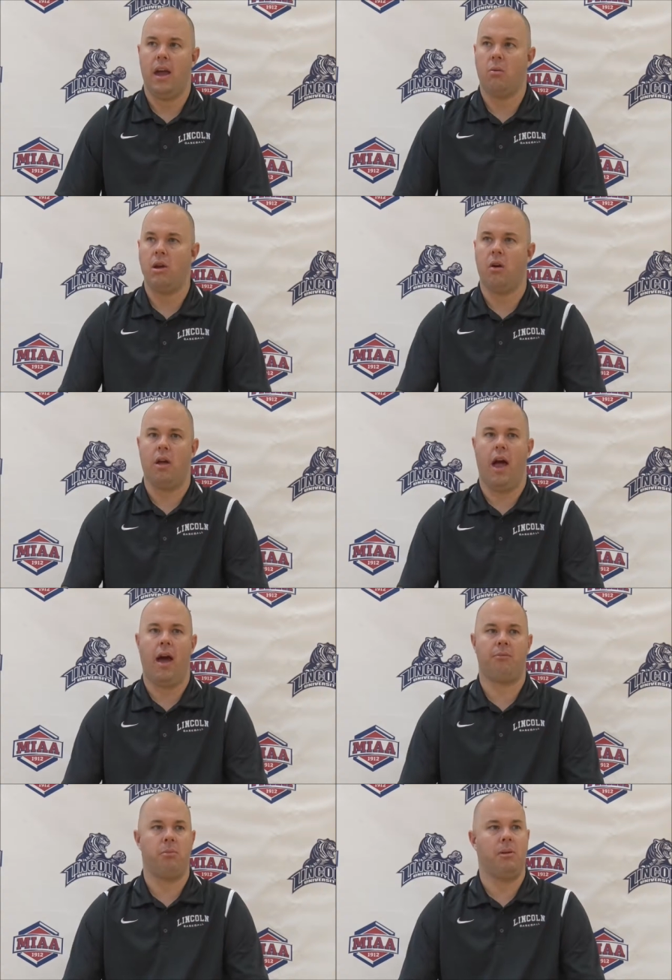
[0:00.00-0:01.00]
and we don't
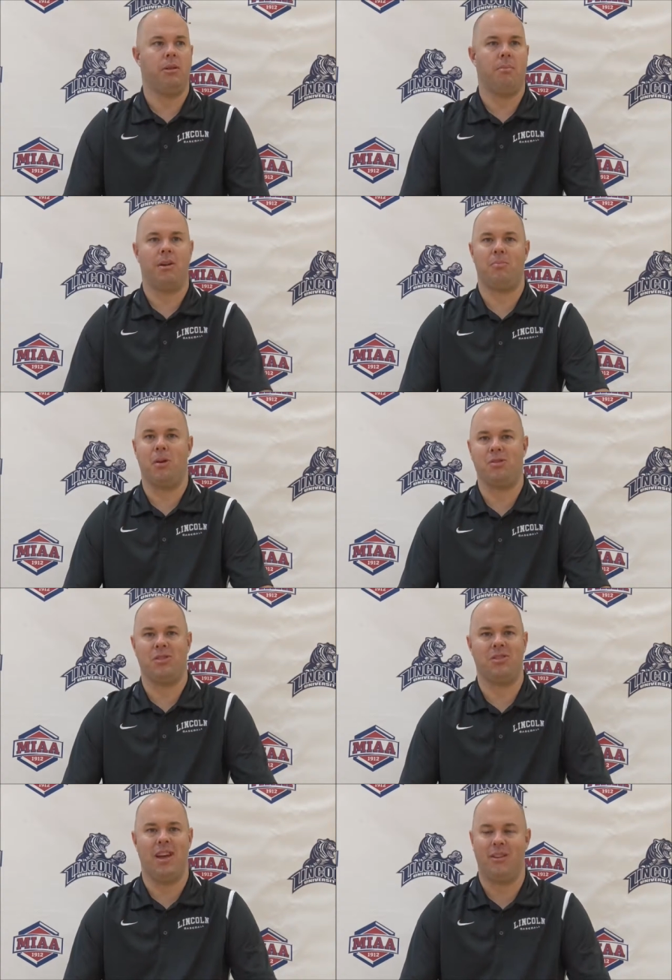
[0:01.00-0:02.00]
have to be the best
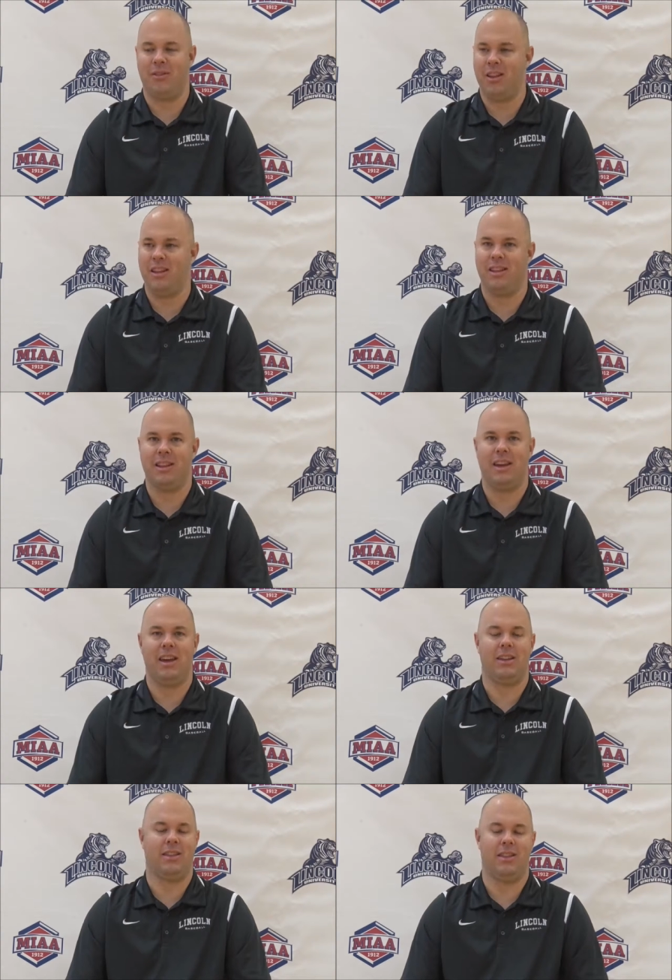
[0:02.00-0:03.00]
pitching staff in, in the
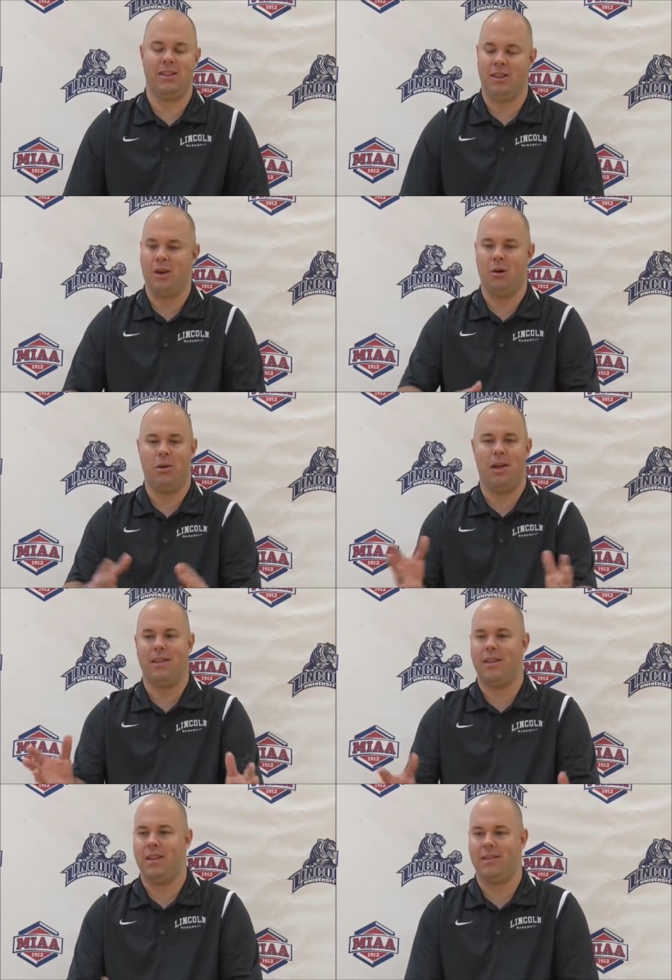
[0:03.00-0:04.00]
league. And you know,
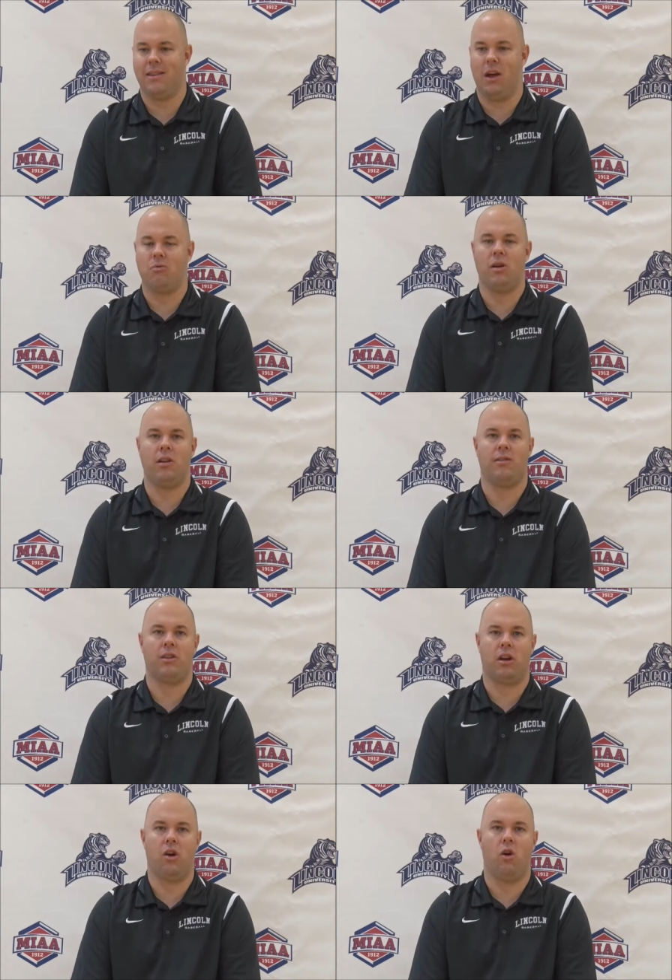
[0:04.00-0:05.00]
that, that's an
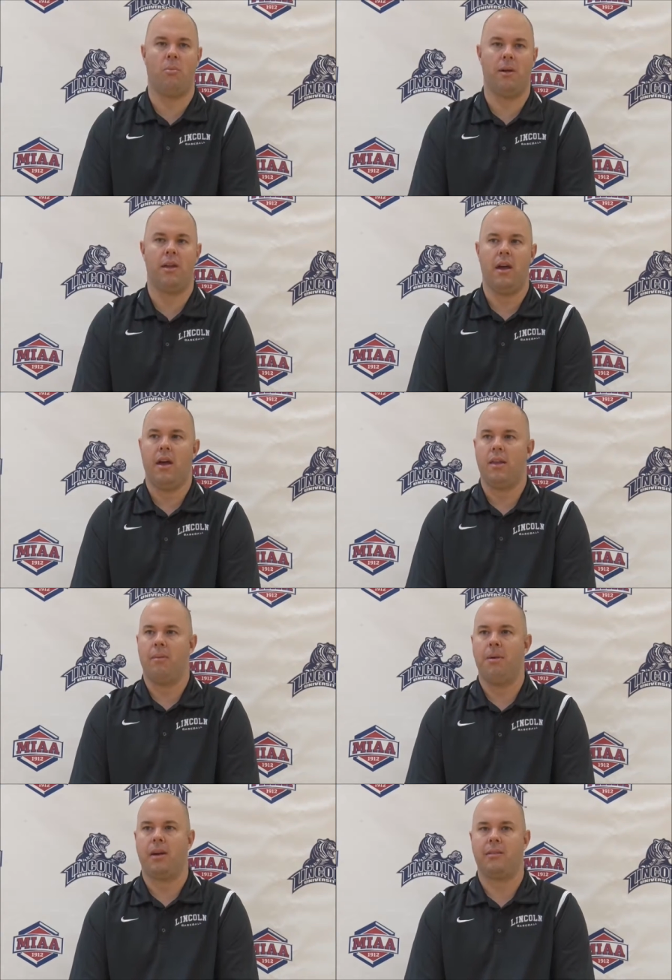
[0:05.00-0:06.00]
unrealistic goal. But the
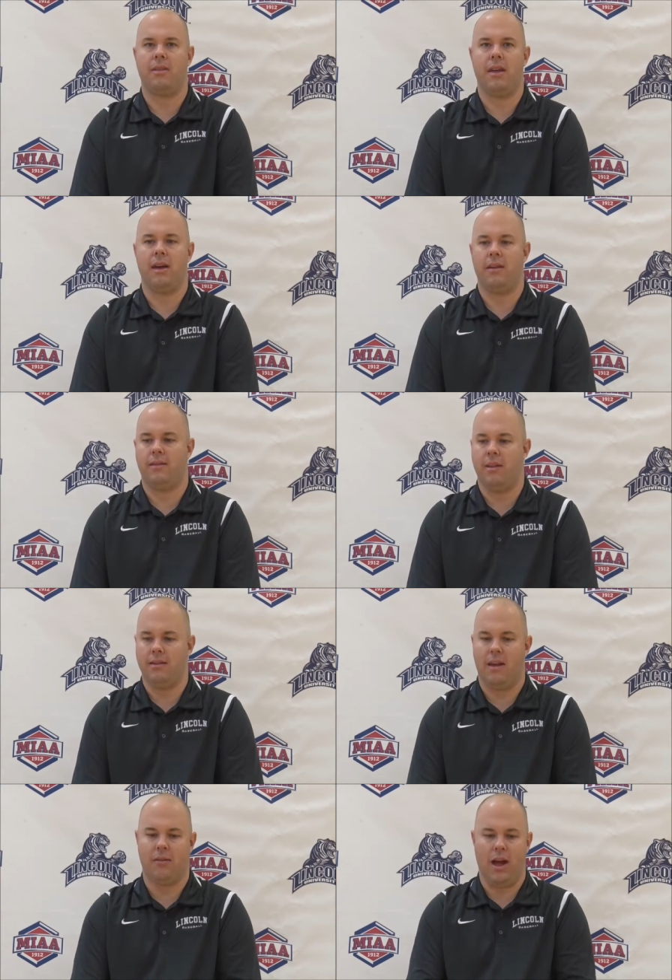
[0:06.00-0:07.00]
biggest thing is,
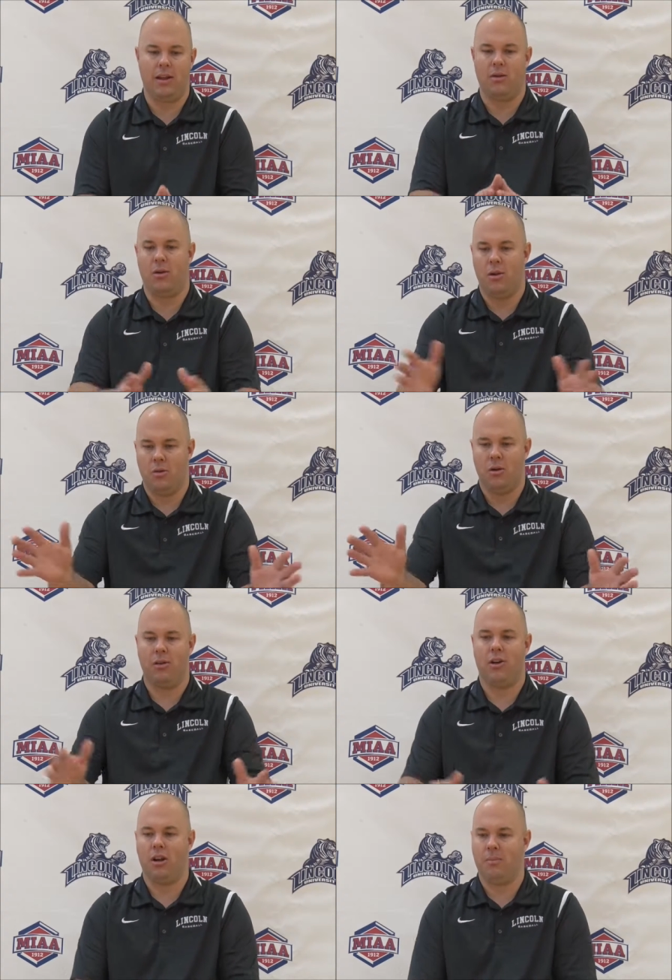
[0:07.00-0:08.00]
is I've kind of, when
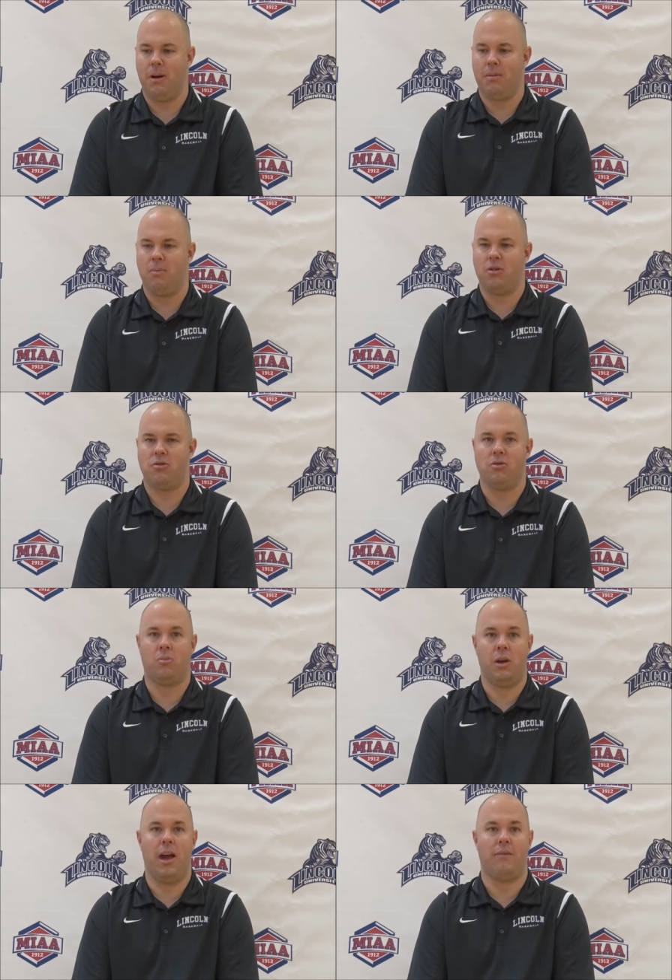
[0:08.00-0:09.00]
I talked about the pitchers,
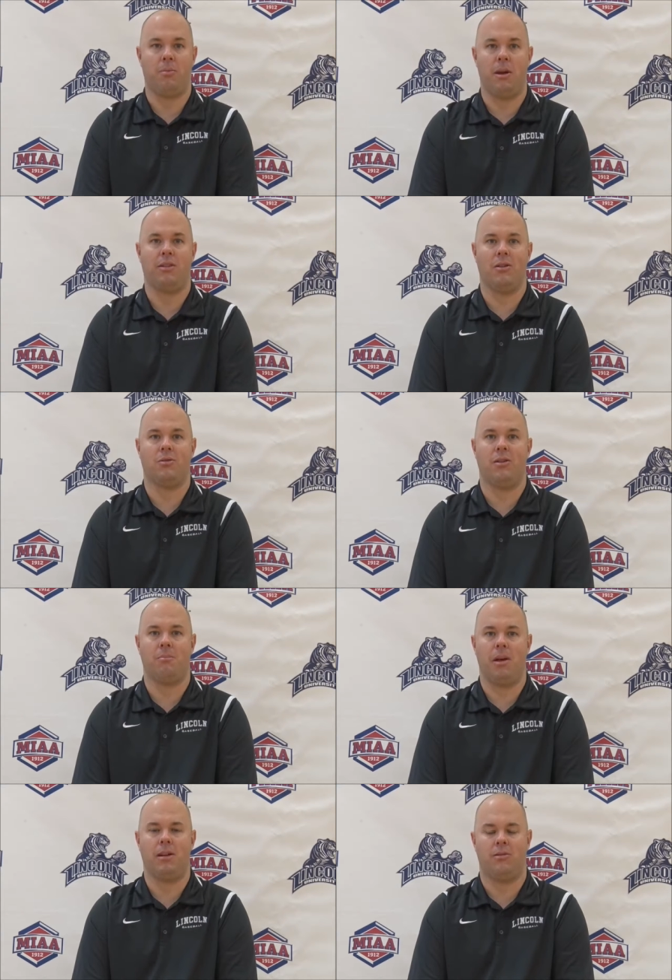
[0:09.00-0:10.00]
we have to make their
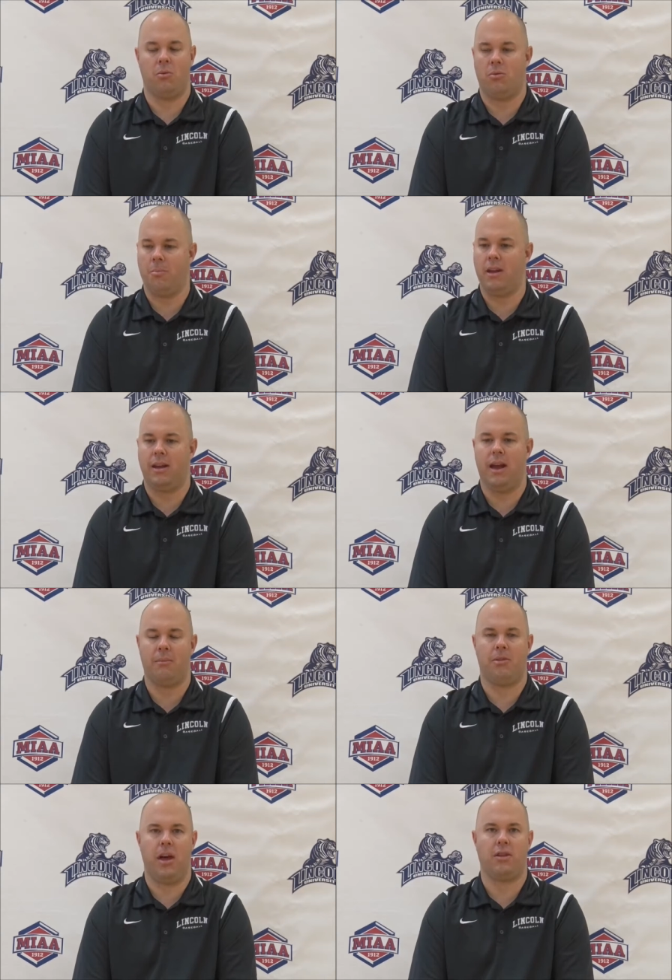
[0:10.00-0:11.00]
team beat us. There were many
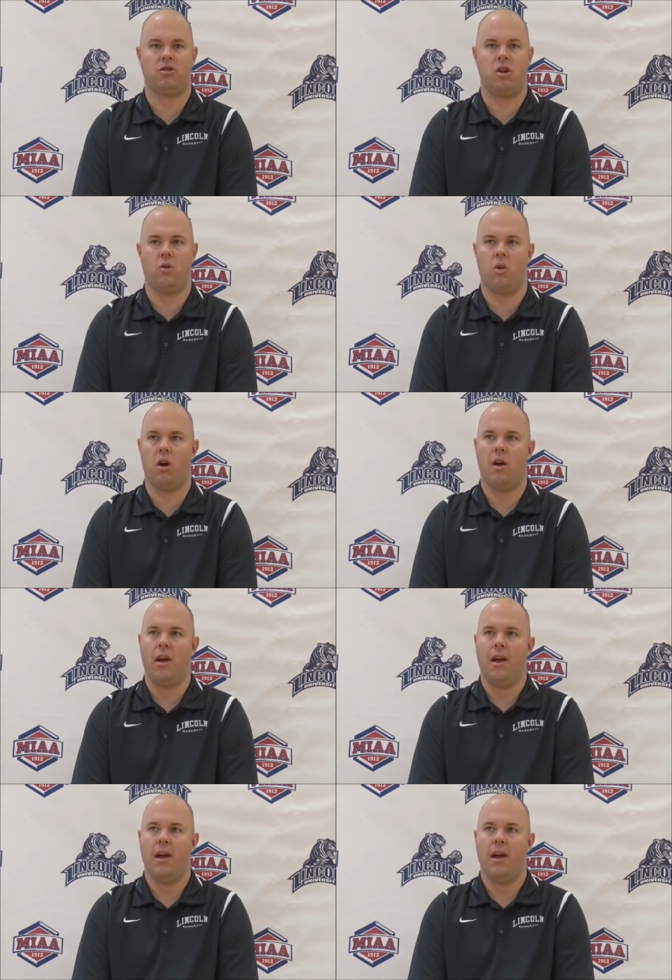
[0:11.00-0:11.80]
games last year where